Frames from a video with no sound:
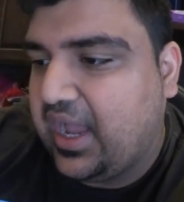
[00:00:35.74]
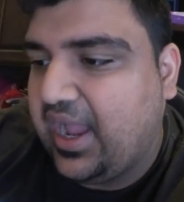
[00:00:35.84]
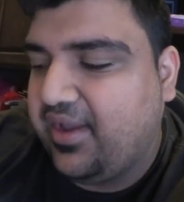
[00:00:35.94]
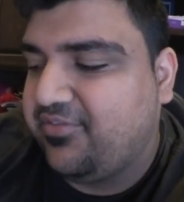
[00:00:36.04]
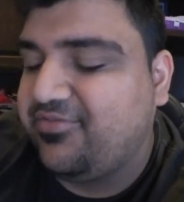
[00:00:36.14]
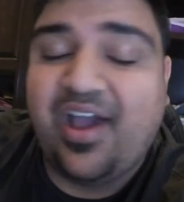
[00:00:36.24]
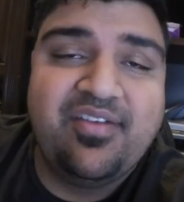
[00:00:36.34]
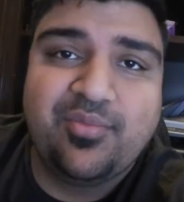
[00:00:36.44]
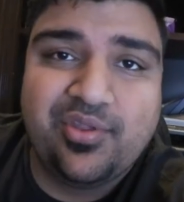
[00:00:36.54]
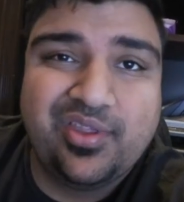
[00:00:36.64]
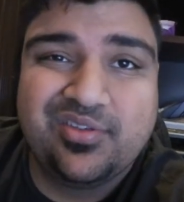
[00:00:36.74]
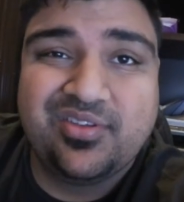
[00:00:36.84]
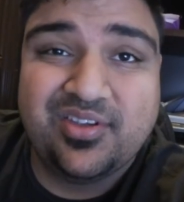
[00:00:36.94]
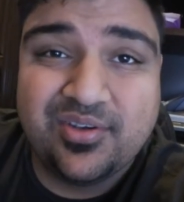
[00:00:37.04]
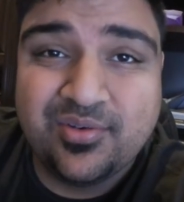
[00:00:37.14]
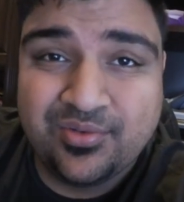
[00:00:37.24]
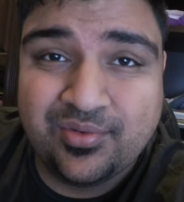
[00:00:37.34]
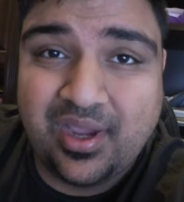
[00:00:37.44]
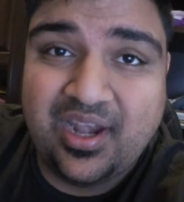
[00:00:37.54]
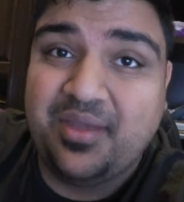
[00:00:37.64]
I have 5 more things to do
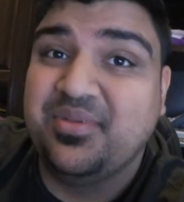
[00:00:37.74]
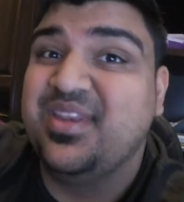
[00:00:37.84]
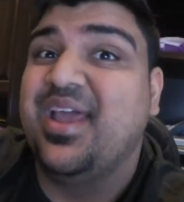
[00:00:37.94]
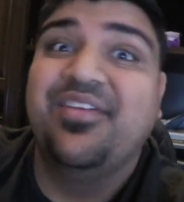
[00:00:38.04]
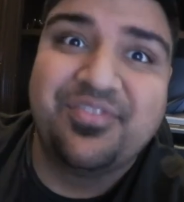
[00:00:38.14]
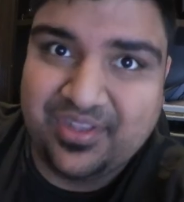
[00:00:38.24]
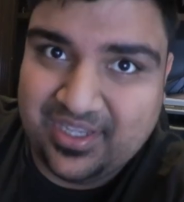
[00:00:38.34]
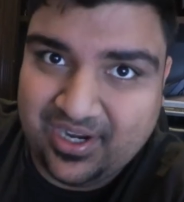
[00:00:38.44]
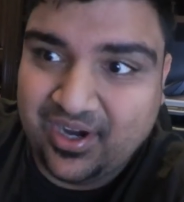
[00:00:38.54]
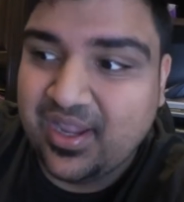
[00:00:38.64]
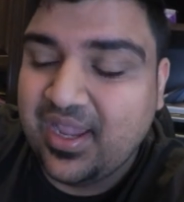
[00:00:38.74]
and I'm done for the year.